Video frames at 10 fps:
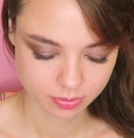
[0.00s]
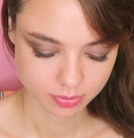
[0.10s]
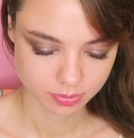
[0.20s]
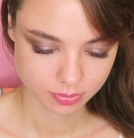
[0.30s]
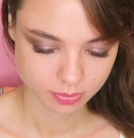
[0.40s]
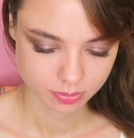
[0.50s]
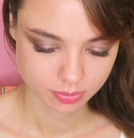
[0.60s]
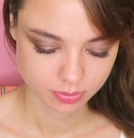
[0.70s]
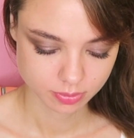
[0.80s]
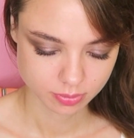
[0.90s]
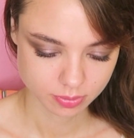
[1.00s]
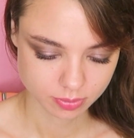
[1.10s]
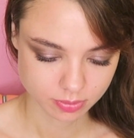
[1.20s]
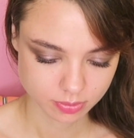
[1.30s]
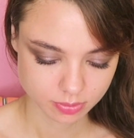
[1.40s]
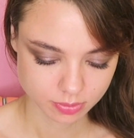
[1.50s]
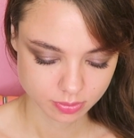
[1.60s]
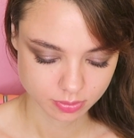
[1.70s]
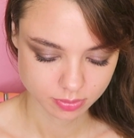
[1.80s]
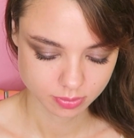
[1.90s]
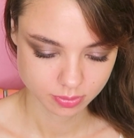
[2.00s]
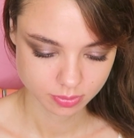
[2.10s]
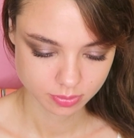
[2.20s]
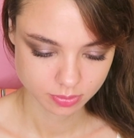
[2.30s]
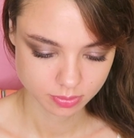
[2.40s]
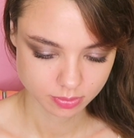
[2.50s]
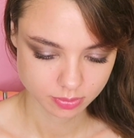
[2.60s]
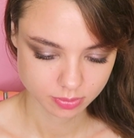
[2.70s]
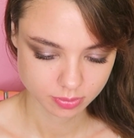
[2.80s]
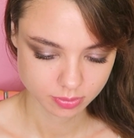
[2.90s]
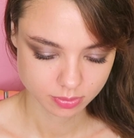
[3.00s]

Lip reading: Nobody speaks.